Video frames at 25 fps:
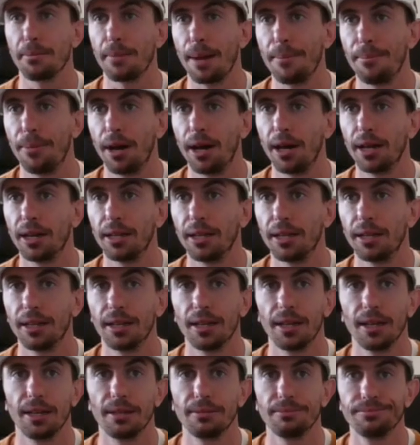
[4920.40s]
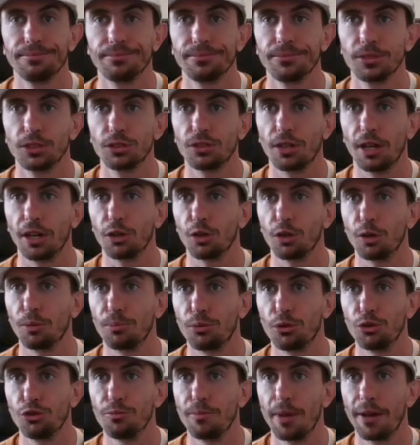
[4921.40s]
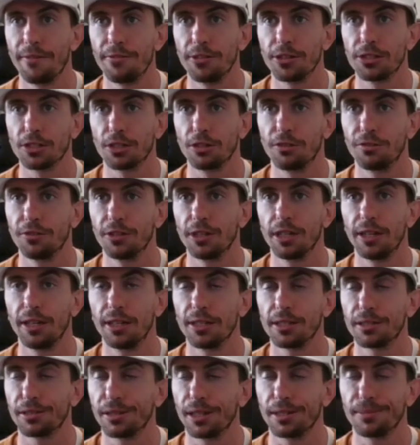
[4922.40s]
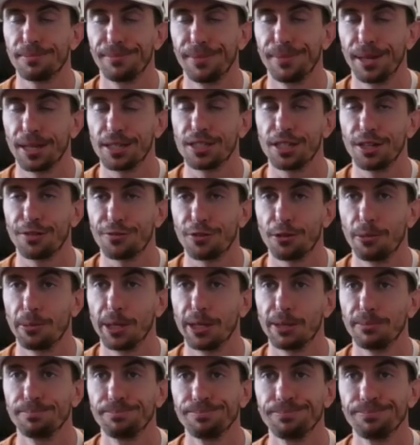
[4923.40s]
my body, uh, trying to improve my physical fitness. That, that's it for me.